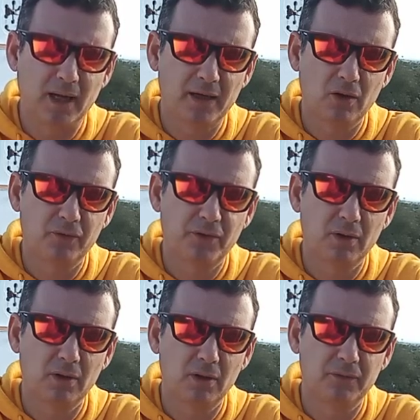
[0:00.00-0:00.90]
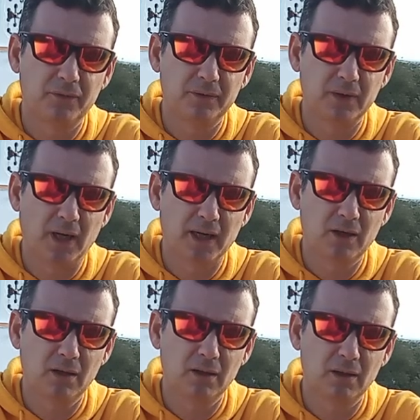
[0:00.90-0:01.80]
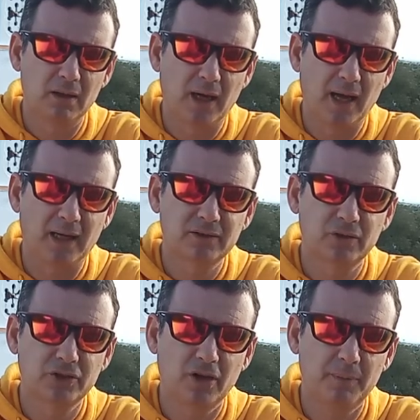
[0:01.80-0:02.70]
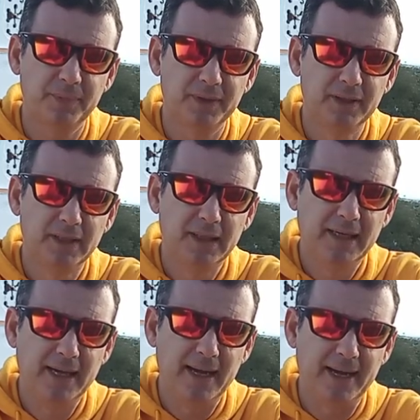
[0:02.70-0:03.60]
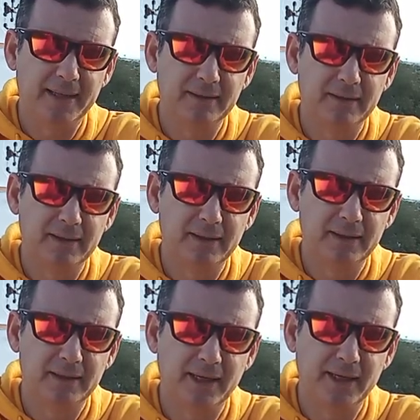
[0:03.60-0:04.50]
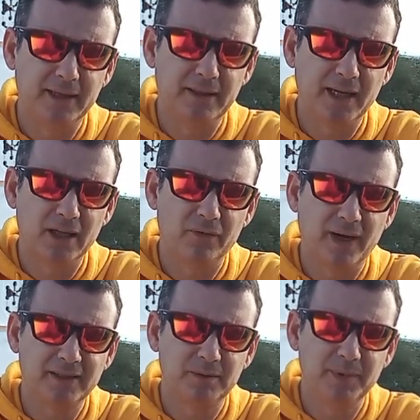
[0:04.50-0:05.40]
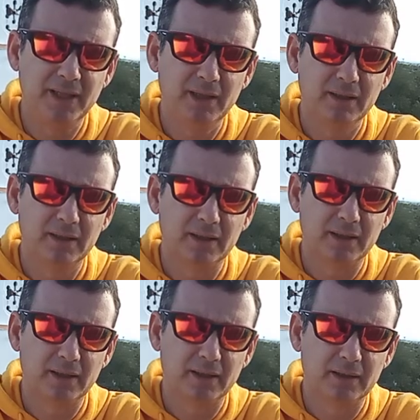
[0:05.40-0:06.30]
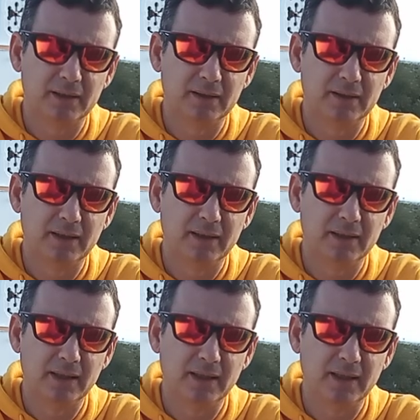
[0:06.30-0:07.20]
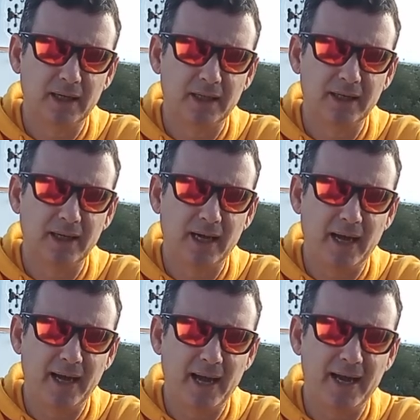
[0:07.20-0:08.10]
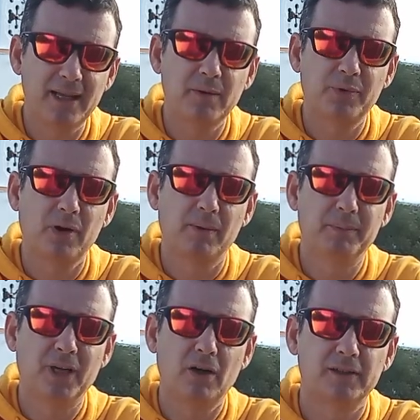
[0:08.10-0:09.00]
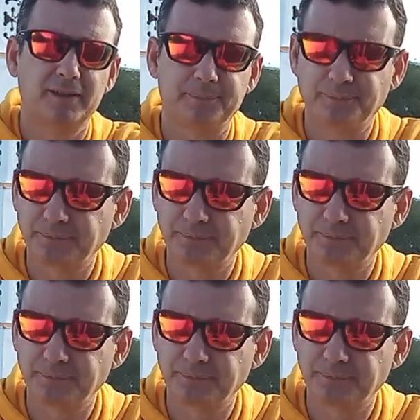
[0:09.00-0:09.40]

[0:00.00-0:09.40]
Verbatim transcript: I called for I call Astroshop, and uh, they they advised me, uh, and I, I had a problem because